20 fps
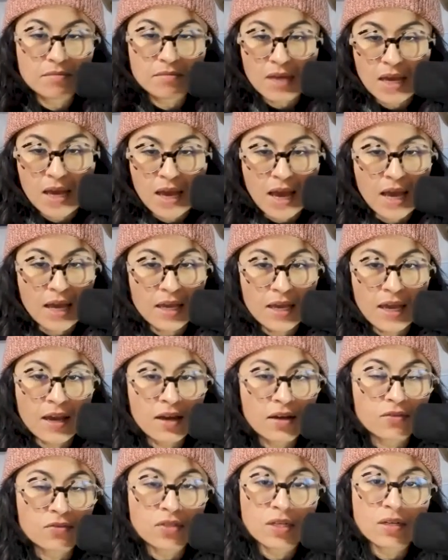I
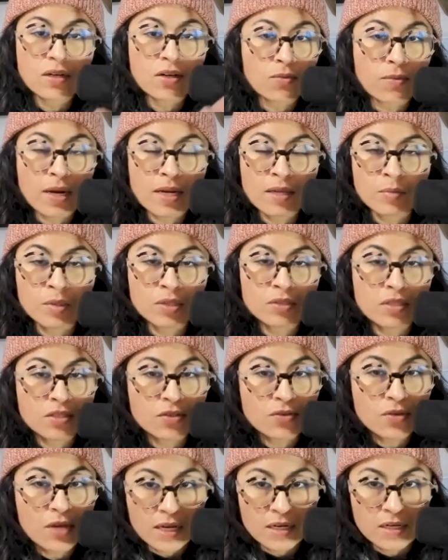have already built and
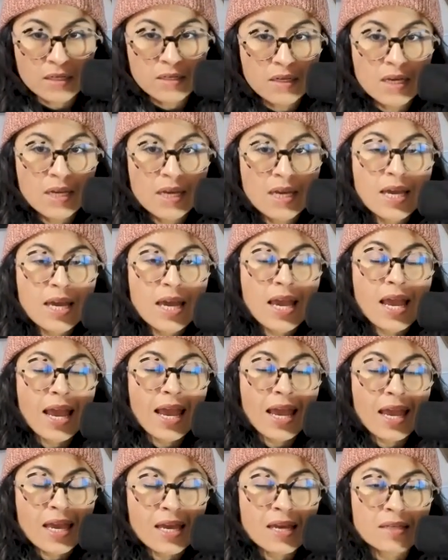created.
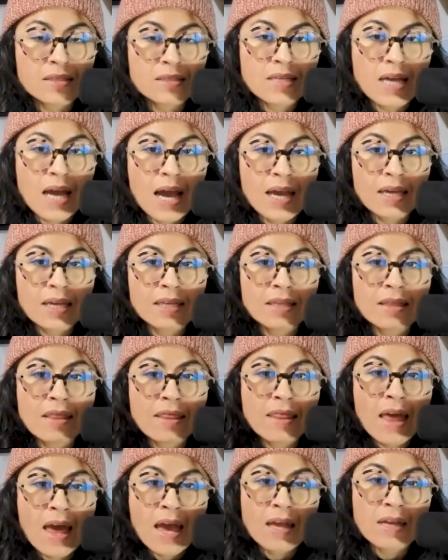And I can
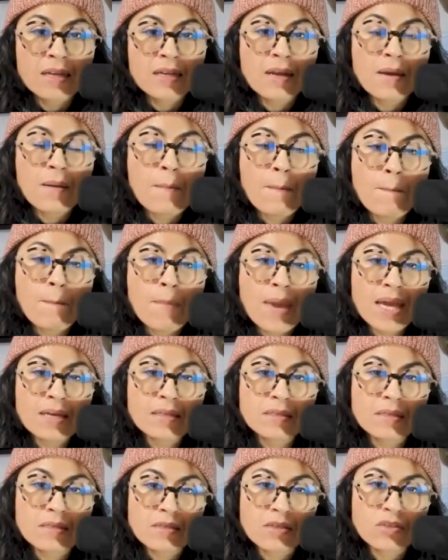then make a
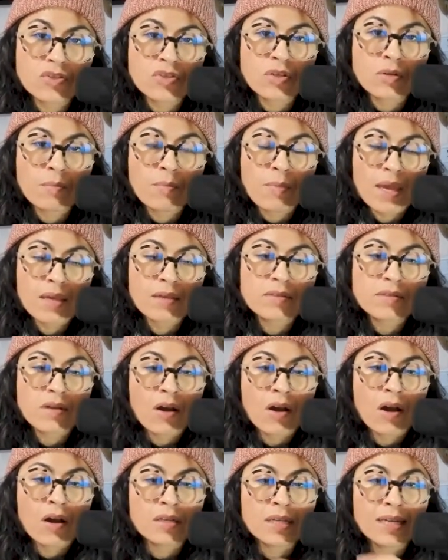decision based
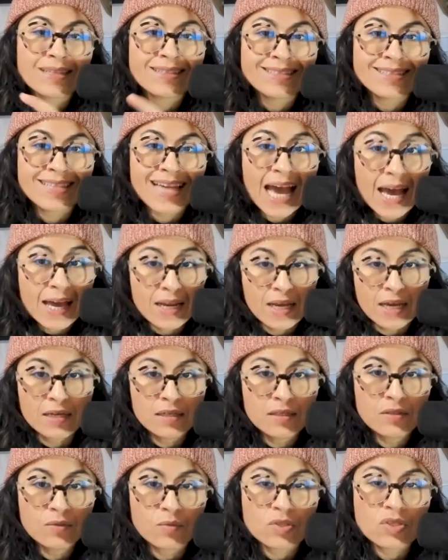on
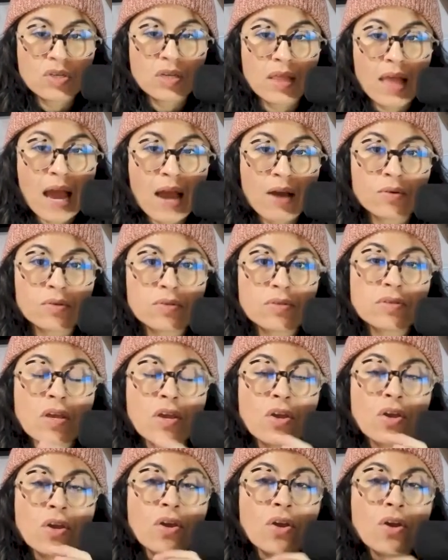data, which allows
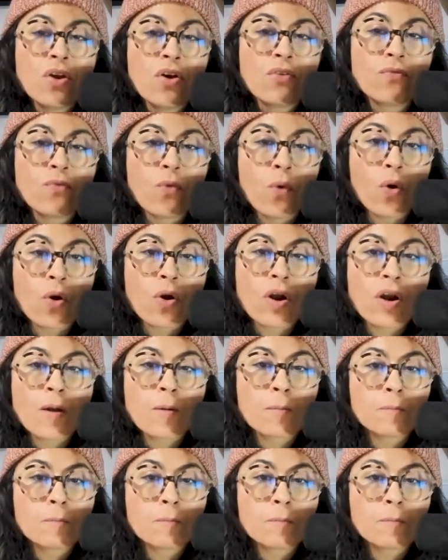for